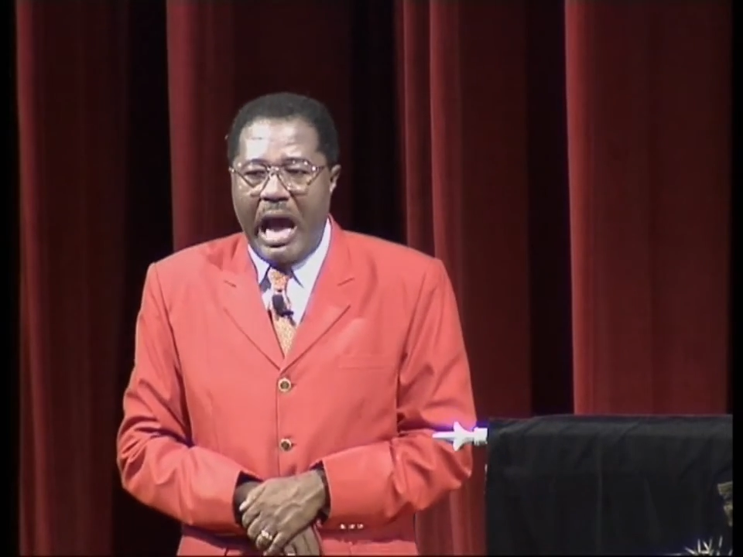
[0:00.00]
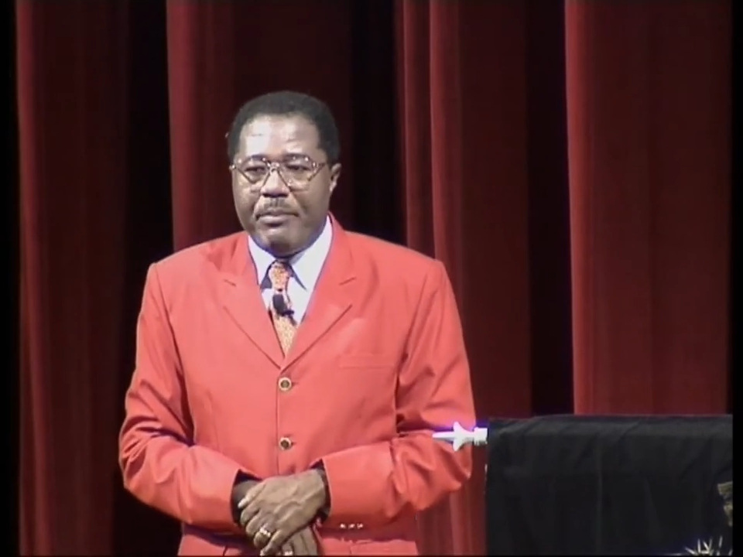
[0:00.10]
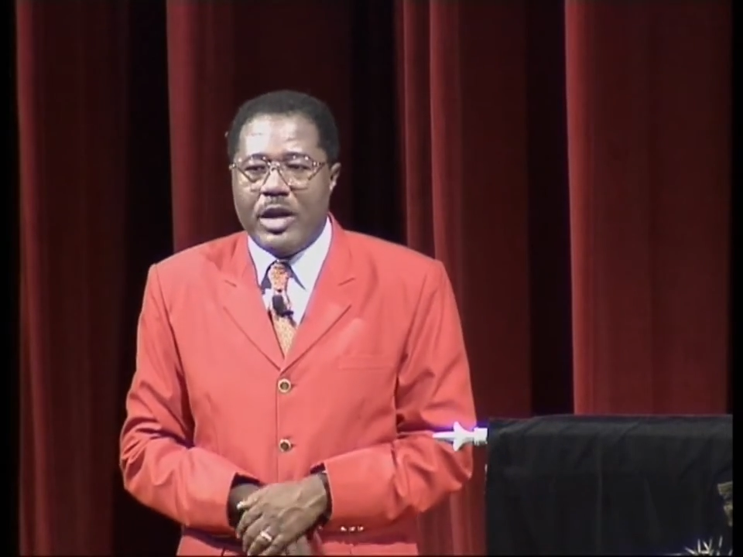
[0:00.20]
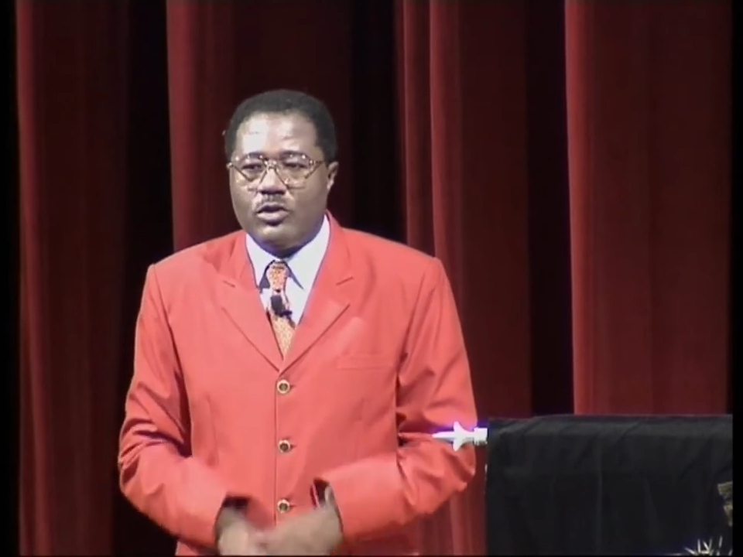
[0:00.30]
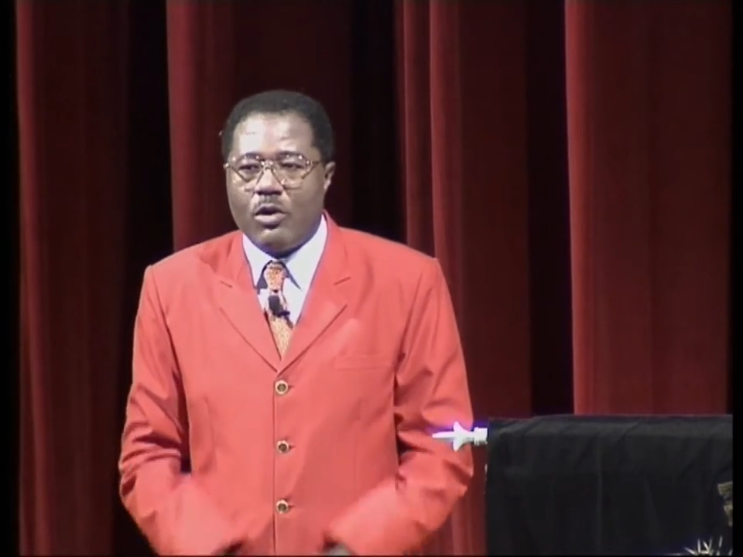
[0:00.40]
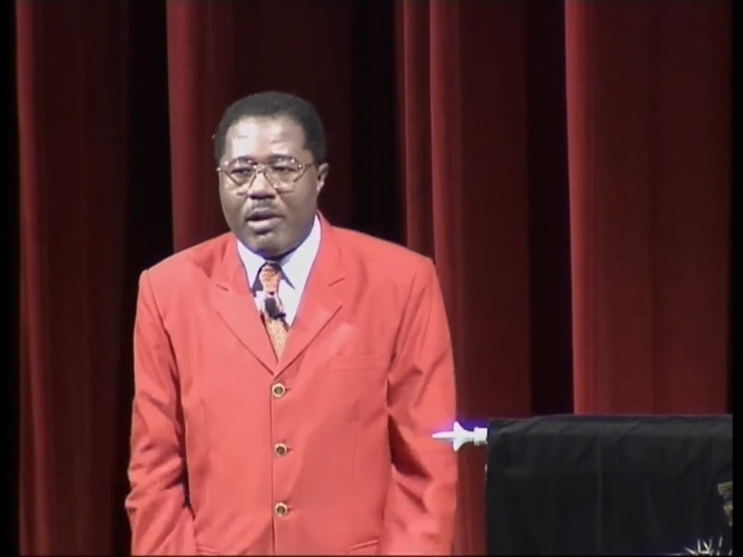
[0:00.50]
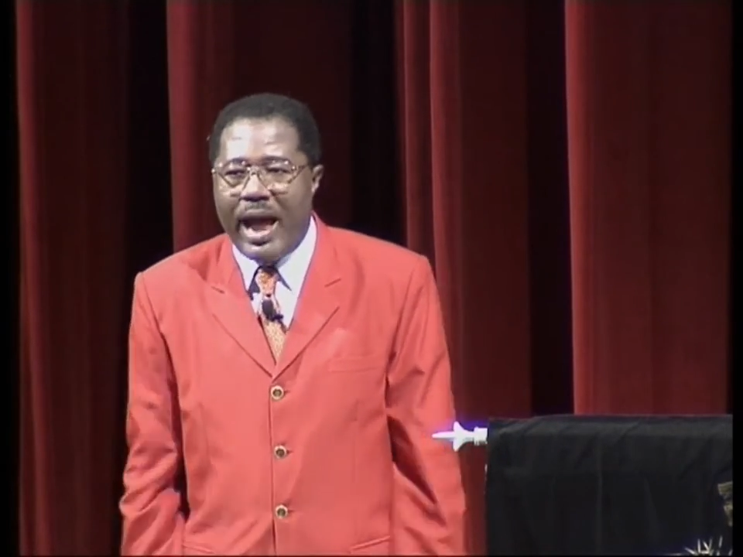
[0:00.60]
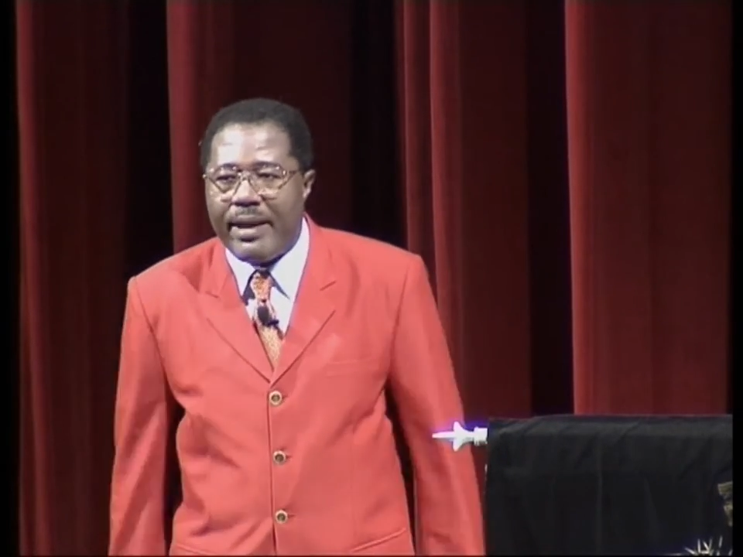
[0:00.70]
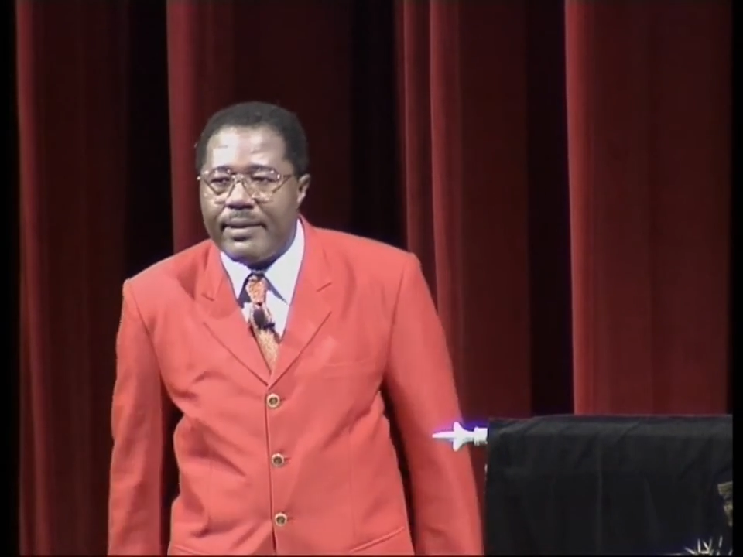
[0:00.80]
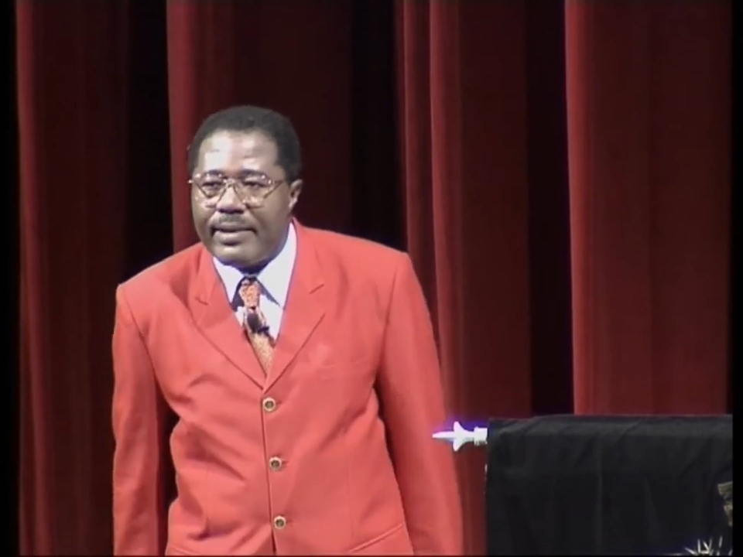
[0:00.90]
I begin to
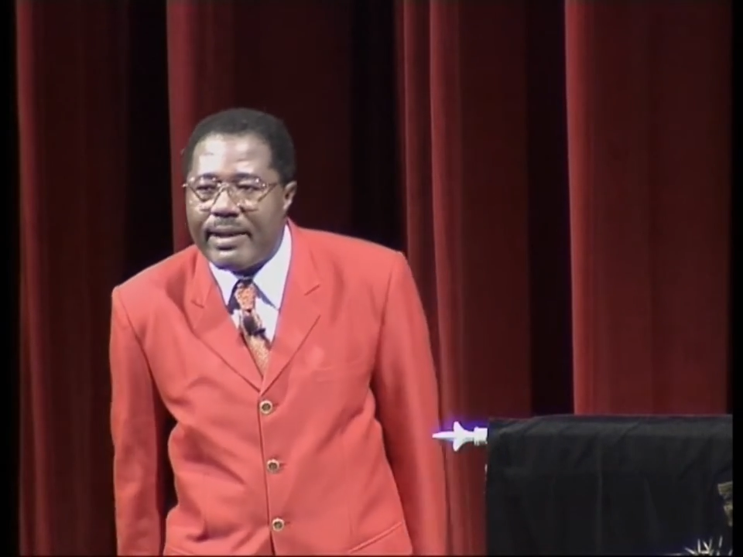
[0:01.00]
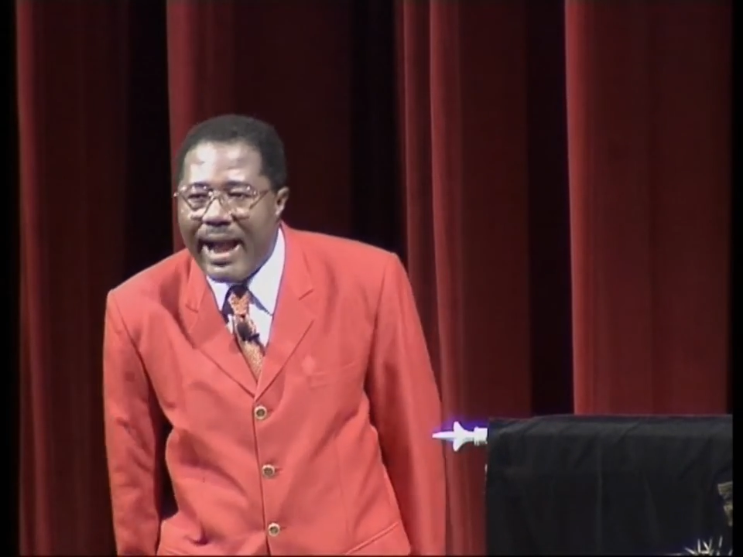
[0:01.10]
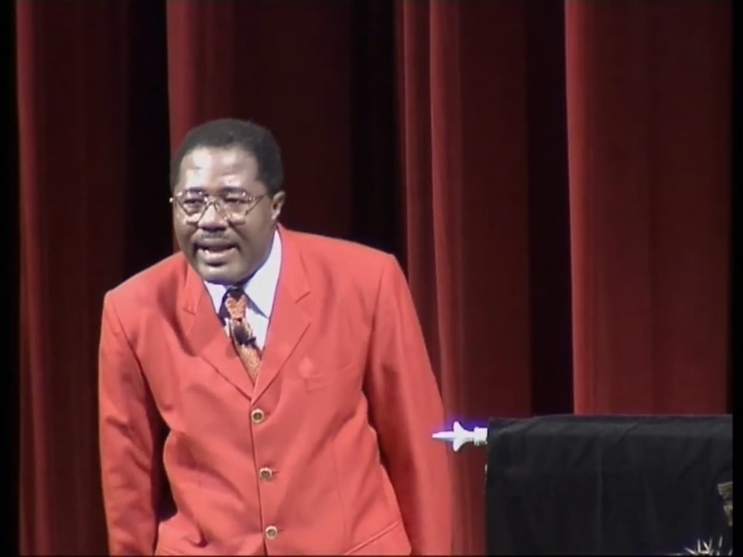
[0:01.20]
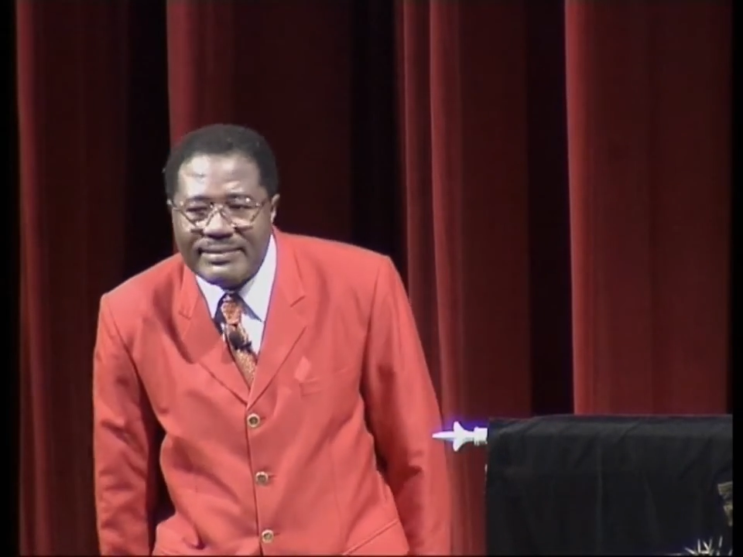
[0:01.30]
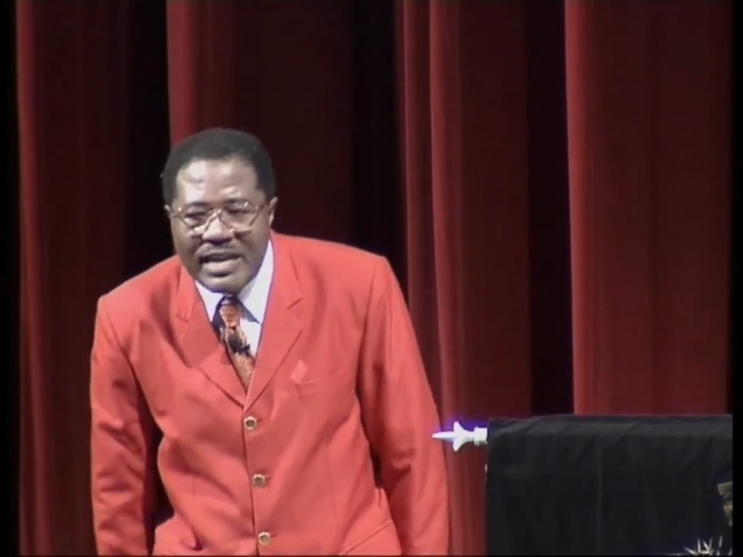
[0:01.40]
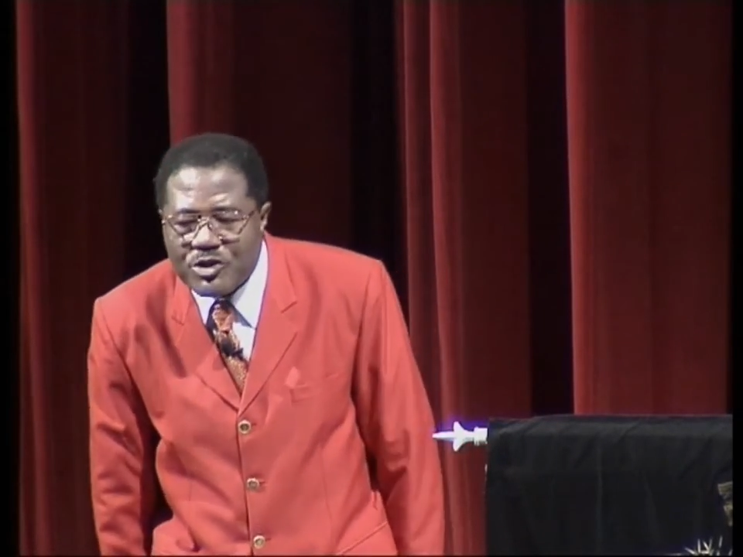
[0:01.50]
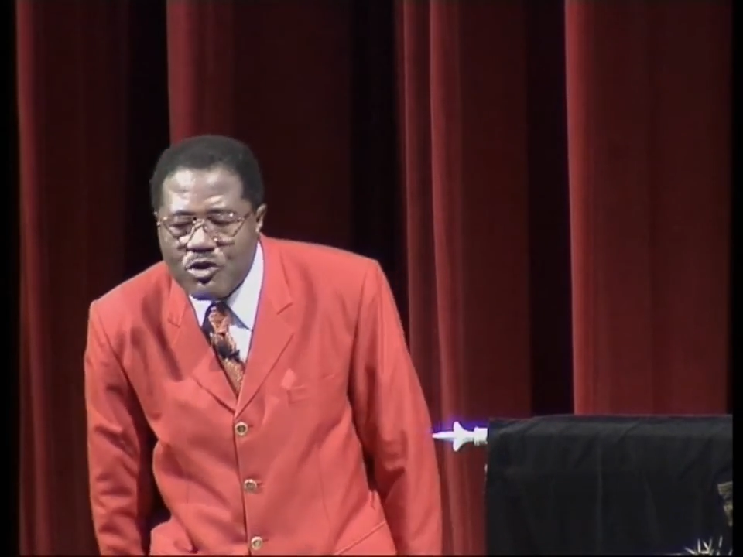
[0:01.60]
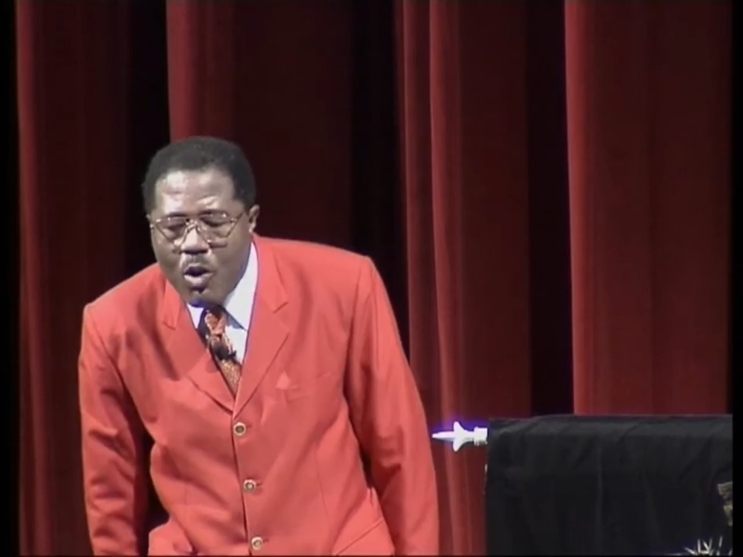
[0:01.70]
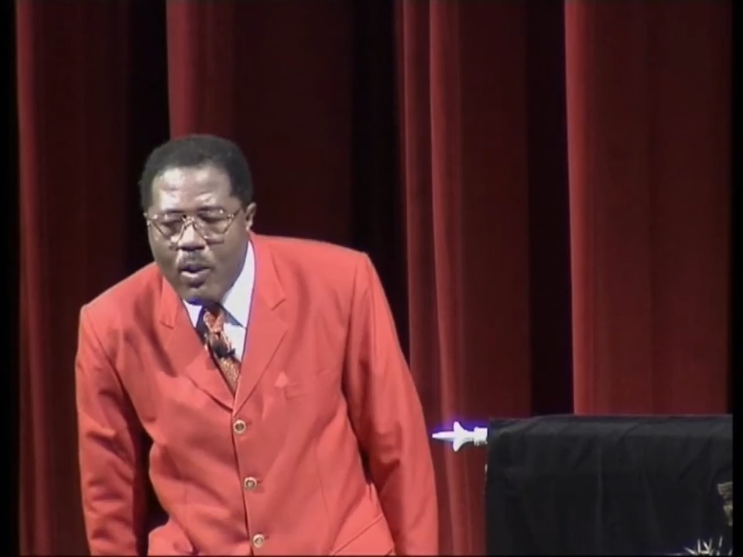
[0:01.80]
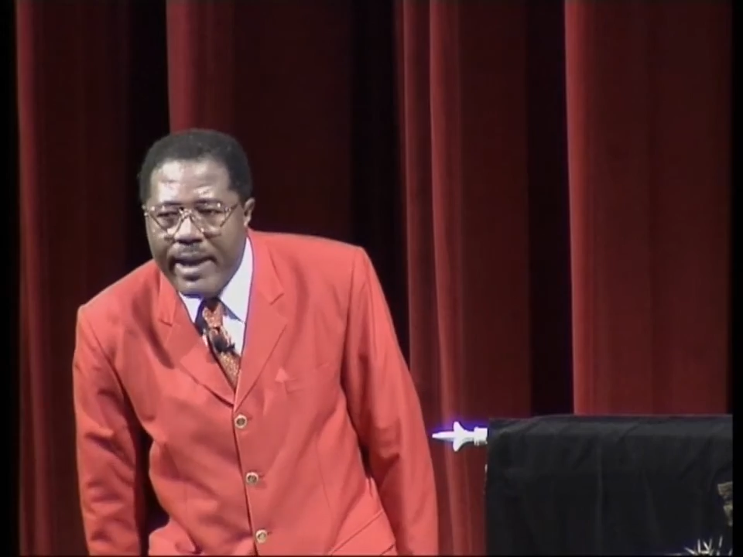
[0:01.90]
cry. Cry takes you
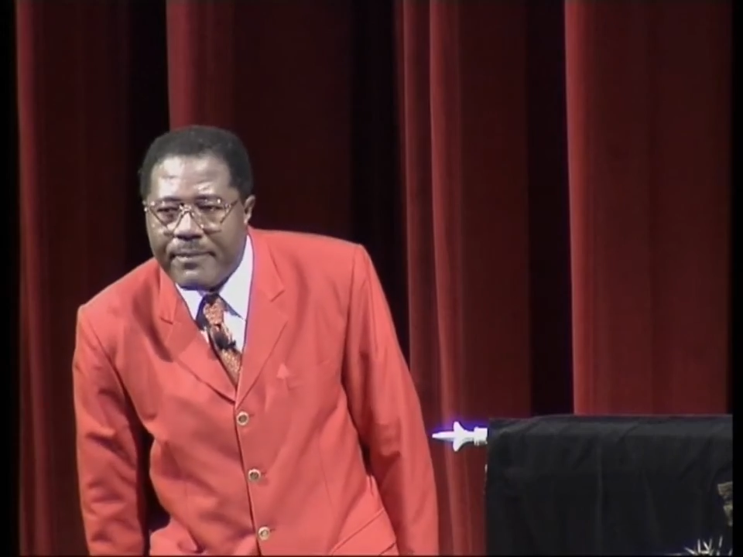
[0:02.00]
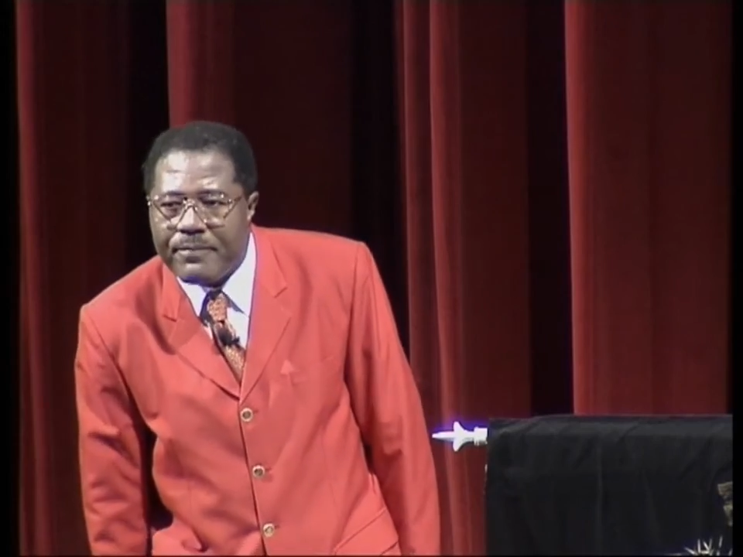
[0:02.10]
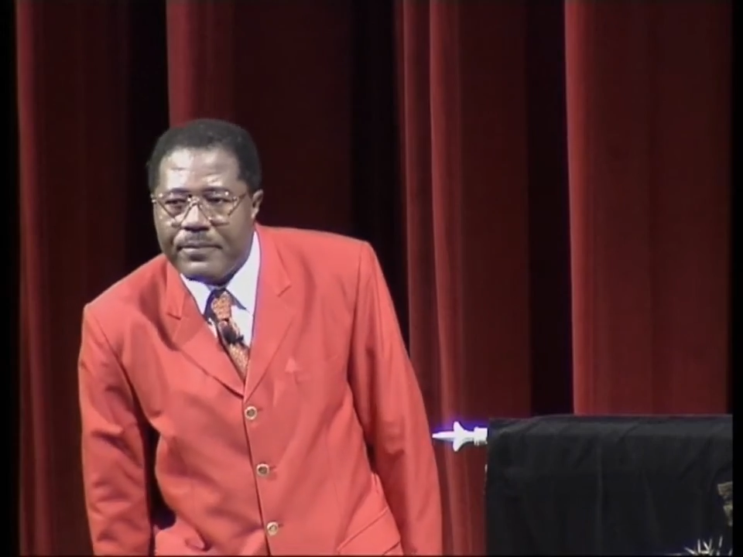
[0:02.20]
nowhere.